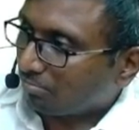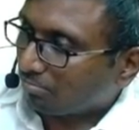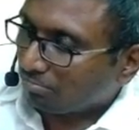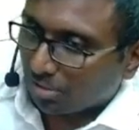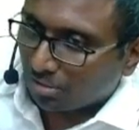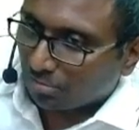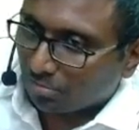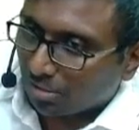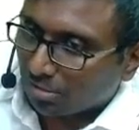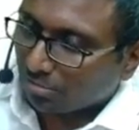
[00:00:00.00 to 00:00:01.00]
no,
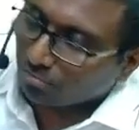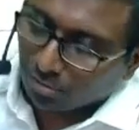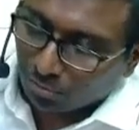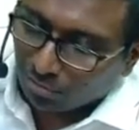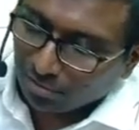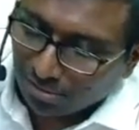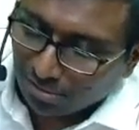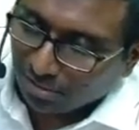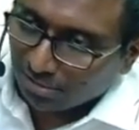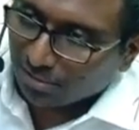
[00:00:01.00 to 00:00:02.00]
I would have
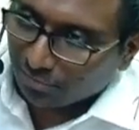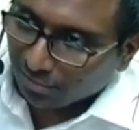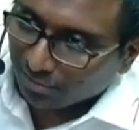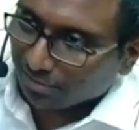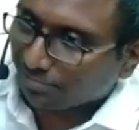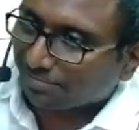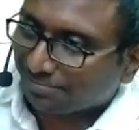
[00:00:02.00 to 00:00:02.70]
listened. That's a different thing.